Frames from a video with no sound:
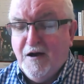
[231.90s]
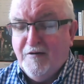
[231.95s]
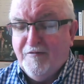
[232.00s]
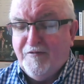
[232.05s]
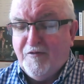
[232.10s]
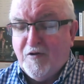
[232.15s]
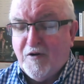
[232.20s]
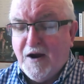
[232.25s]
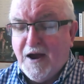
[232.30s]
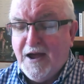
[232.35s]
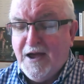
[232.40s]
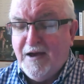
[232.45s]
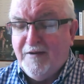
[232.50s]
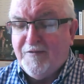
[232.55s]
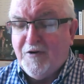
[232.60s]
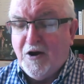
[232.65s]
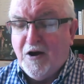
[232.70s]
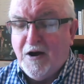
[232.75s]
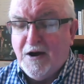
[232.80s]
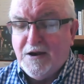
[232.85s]
for I
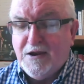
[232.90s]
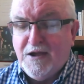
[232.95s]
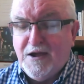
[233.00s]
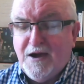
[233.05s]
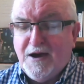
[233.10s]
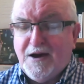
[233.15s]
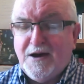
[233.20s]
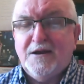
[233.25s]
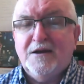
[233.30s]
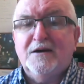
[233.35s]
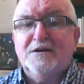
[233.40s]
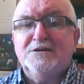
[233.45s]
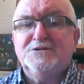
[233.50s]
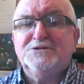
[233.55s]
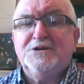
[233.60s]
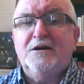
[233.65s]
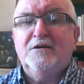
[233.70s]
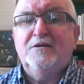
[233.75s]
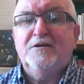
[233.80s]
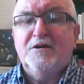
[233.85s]
have not yet
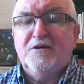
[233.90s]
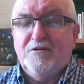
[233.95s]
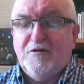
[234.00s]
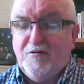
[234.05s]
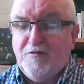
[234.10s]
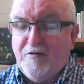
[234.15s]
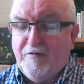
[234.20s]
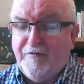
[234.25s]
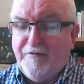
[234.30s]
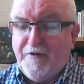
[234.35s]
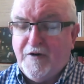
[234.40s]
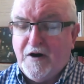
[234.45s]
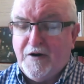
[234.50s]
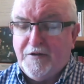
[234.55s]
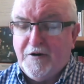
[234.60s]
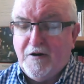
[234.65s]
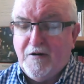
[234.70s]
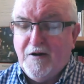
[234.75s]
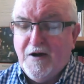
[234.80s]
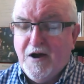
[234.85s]
ascended to the
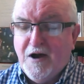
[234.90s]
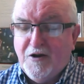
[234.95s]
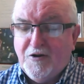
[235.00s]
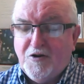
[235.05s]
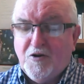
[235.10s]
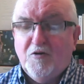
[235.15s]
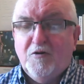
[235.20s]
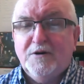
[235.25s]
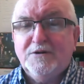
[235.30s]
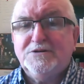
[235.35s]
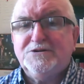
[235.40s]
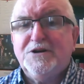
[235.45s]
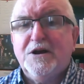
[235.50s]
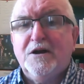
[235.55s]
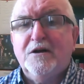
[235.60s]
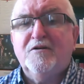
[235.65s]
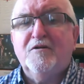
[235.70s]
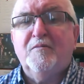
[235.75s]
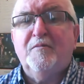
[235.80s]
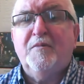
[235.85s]
Father. Go and
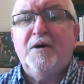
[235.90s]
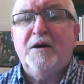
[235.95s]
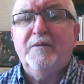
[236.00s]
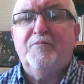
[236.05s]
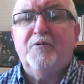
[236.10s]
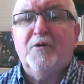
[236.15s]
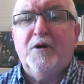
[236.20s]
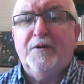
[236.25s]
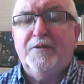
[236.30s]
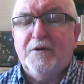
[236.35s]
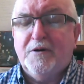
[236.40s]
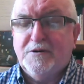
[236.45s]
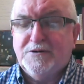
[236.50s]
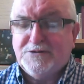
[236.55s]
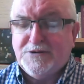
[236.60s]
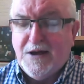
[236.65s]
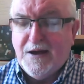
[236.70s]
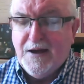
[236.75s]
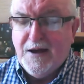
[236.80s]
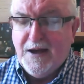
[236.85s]
say to my
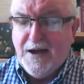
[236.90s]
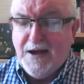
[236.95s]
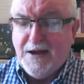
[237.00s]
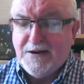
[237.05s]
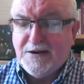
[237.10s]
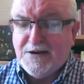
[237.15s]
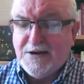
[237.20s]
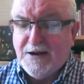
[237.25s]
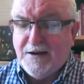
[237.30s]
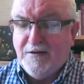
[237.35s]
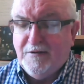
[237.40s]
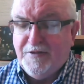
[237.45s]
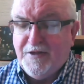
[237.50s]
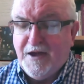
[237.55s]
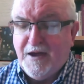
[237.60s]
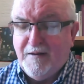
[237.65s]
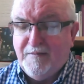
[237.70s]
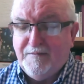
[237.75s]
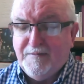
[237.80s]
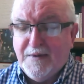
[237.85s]
brothers, and tell
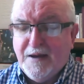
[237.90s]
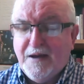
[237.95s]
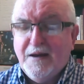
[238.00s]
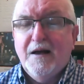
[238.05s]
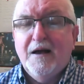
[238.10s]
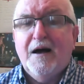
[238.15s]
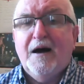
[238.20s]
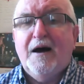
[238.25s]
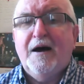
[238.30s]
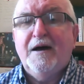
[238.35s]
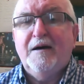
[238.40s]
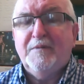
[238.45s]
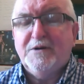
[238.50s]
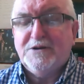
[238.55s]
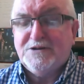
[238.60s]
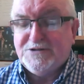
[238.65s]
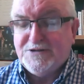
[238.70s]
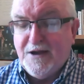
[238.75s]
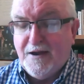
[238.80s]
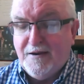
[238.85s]
them, I am
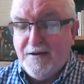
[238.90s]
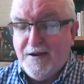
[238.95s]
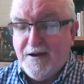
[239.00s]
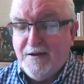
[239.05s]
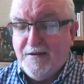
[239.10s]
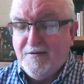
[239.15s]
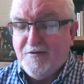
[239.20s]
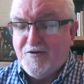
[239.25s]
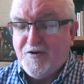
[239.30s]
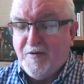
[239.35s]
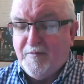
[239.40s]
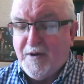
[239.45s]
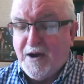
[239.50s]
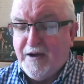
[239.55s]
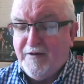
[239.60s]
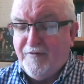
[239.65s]
ascending to my